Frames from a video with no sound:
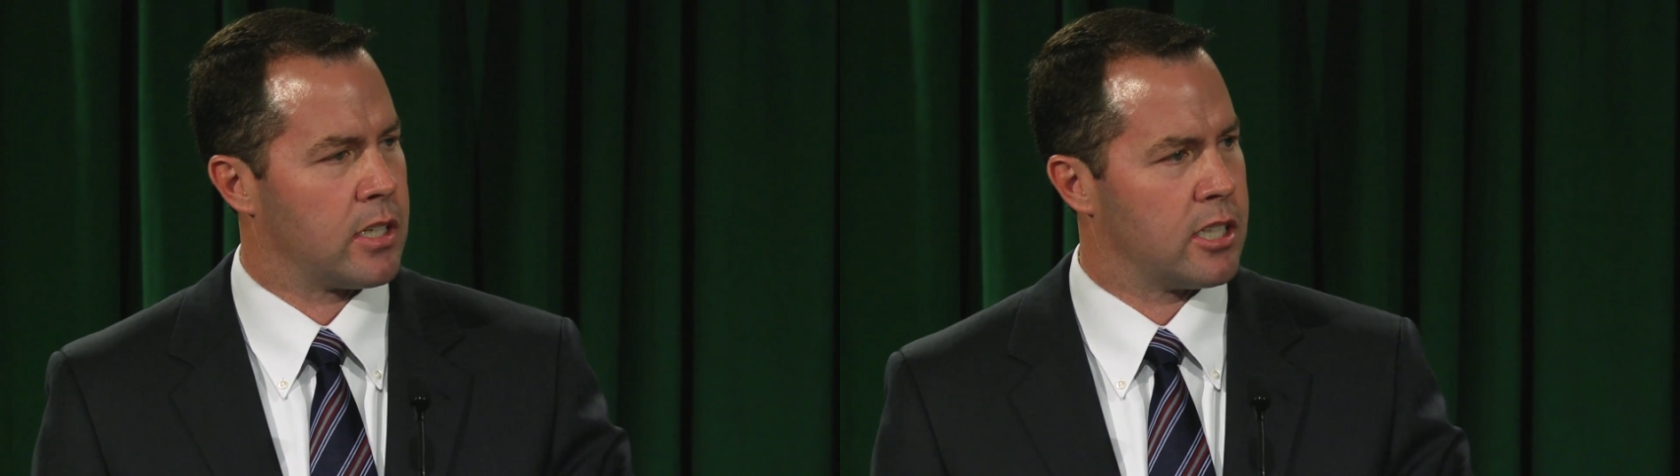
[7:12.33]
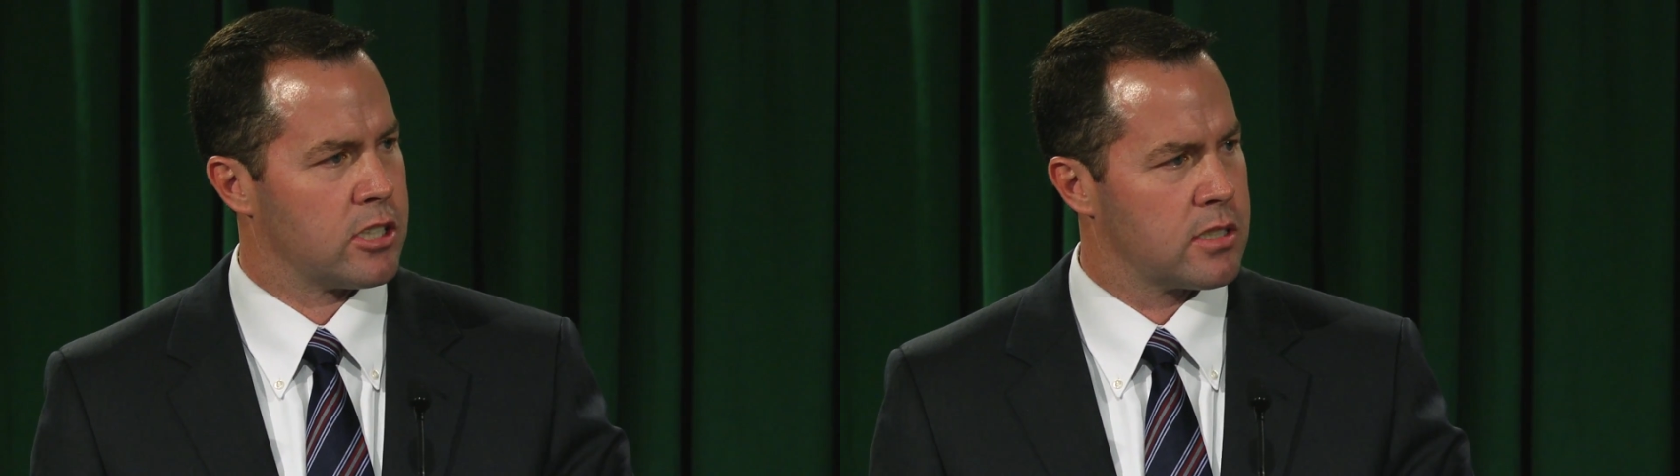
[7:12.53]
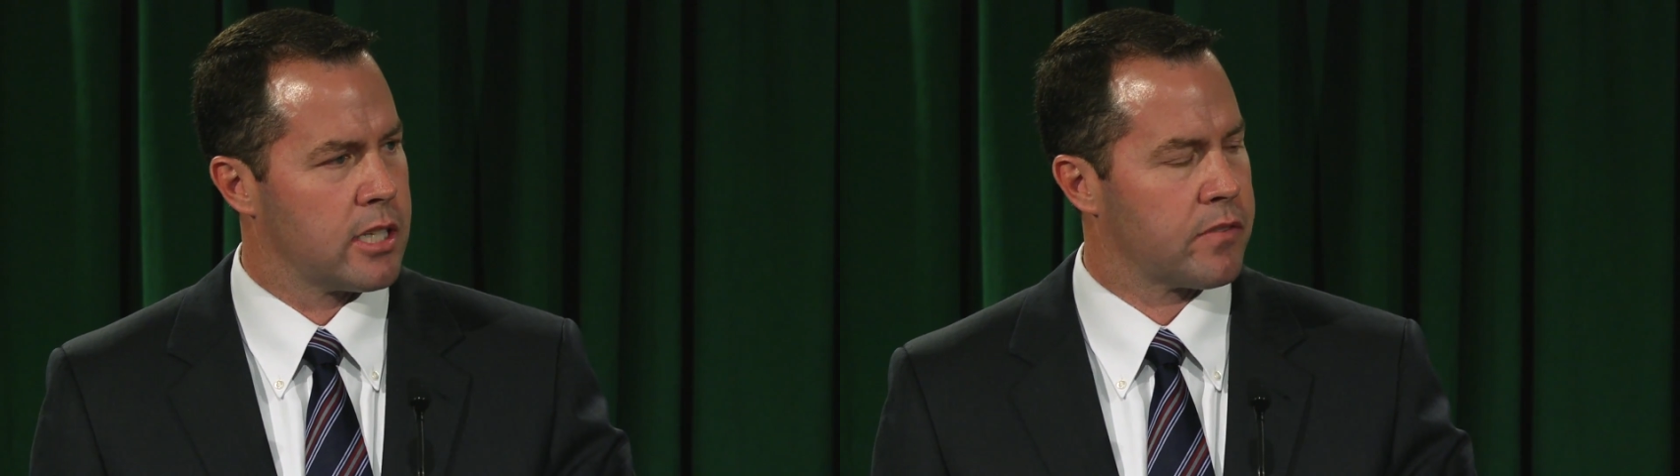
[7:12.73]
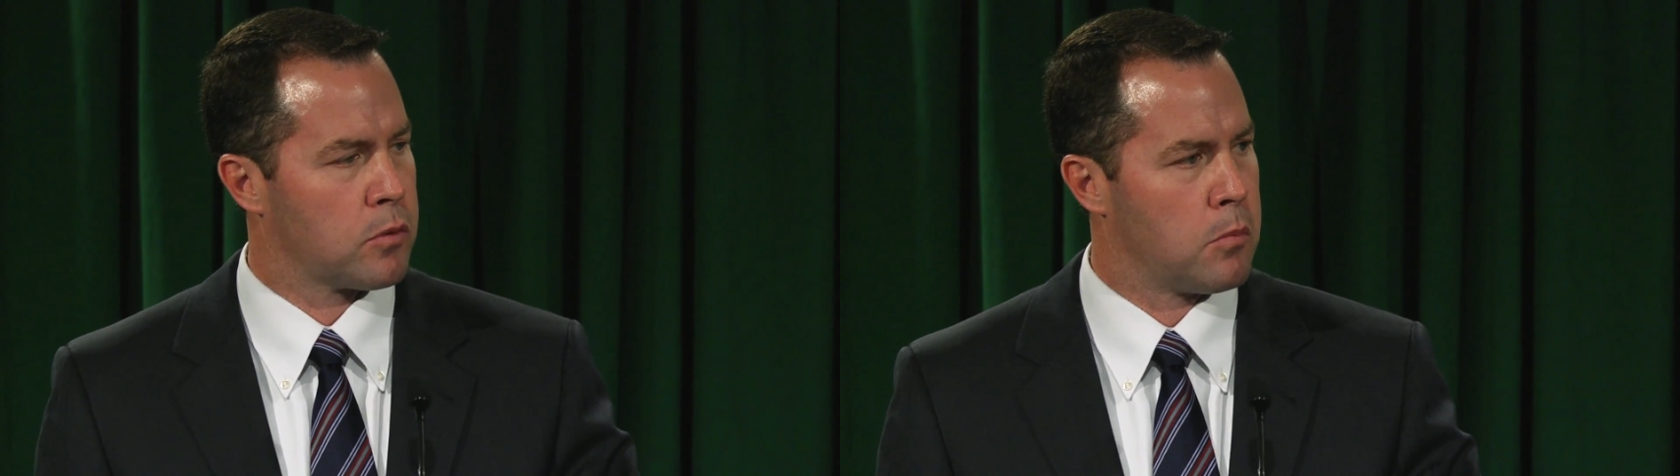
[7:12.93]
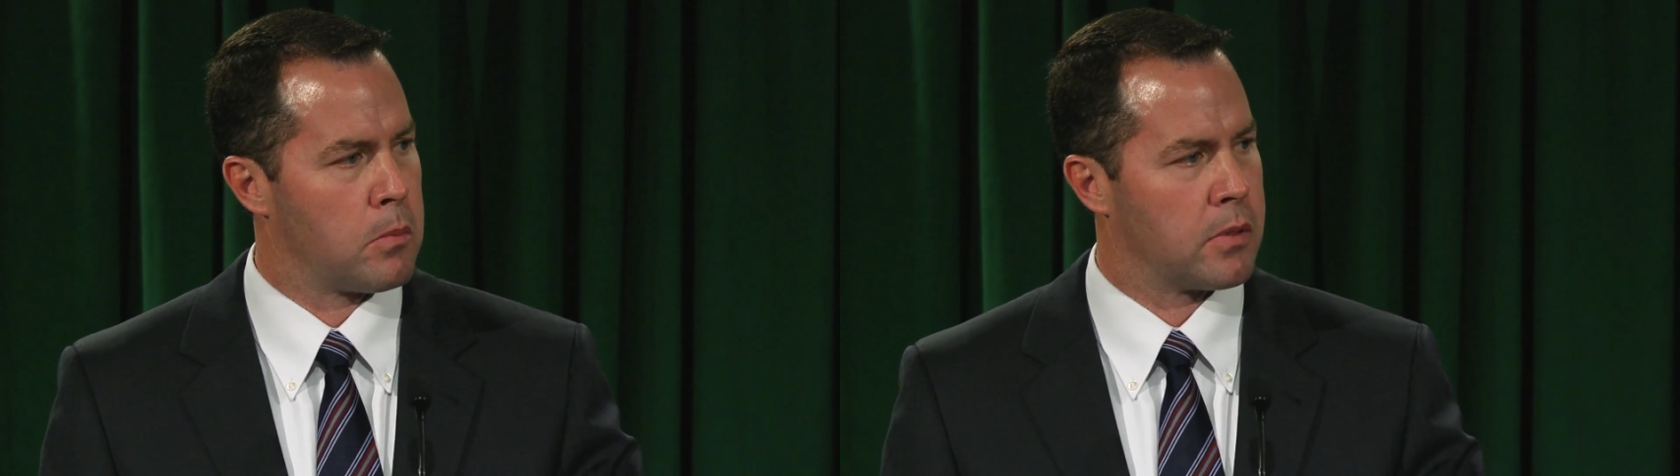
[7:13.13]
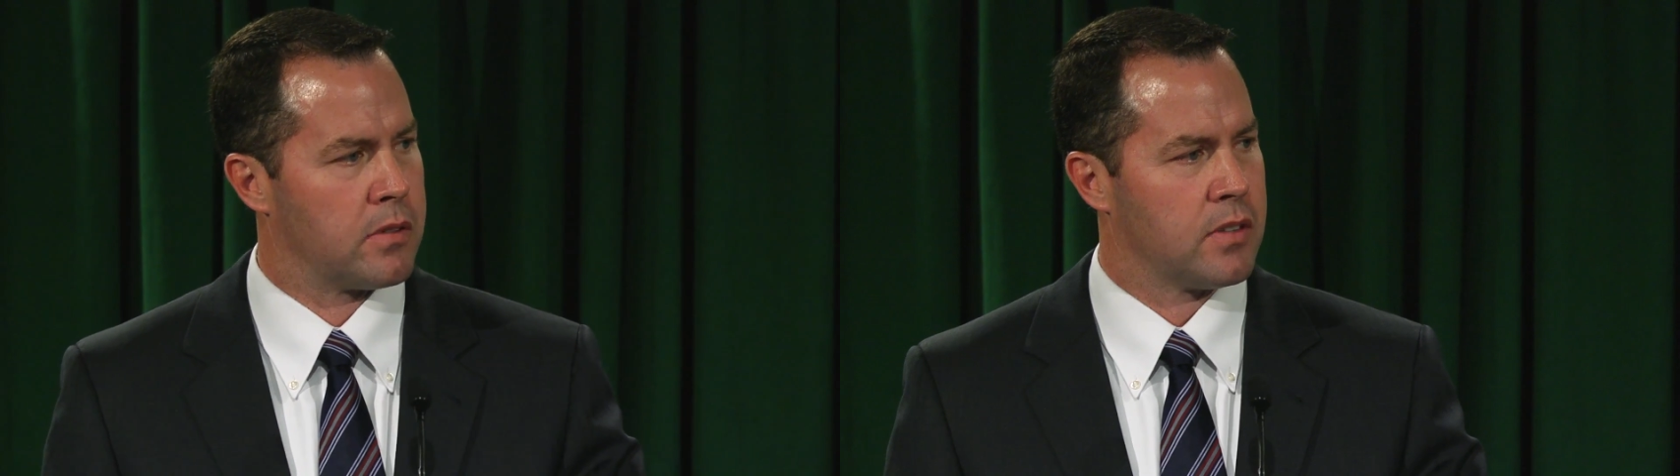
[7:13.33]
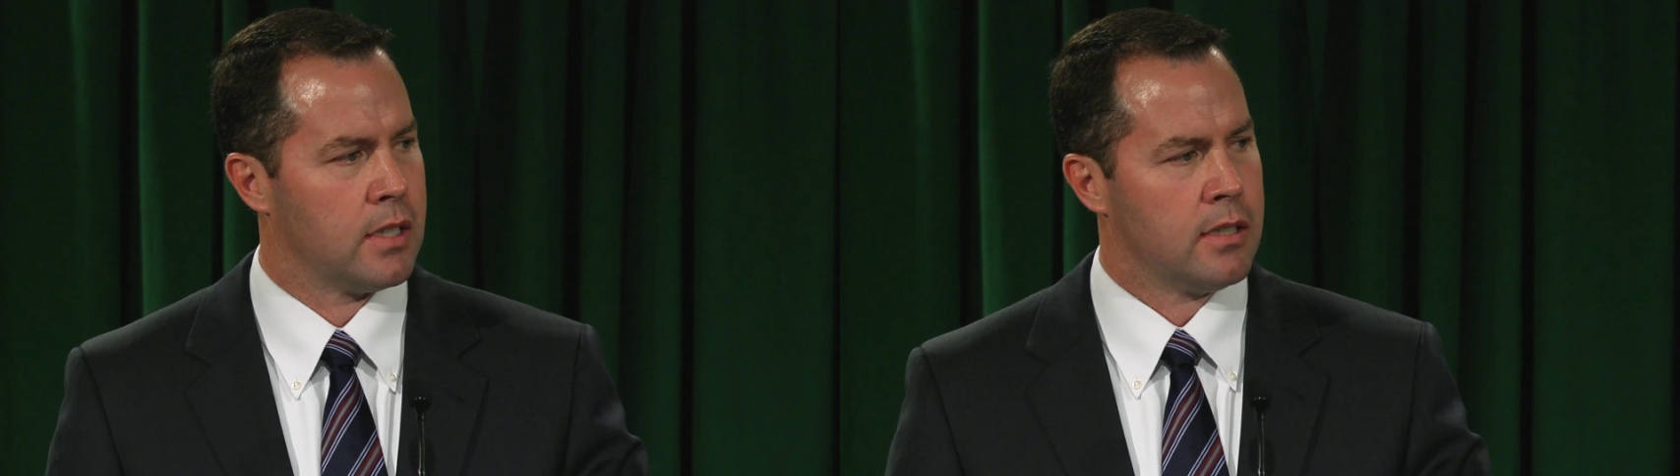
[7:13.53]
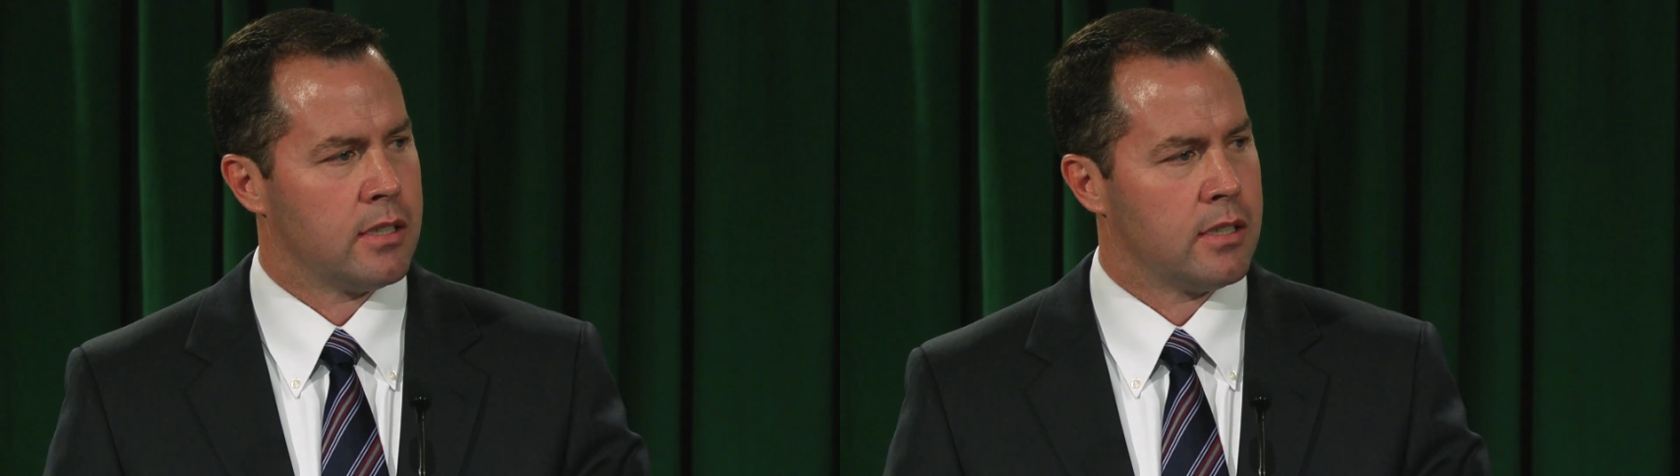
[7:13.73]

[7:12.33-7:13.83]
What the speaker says: and just think for a moment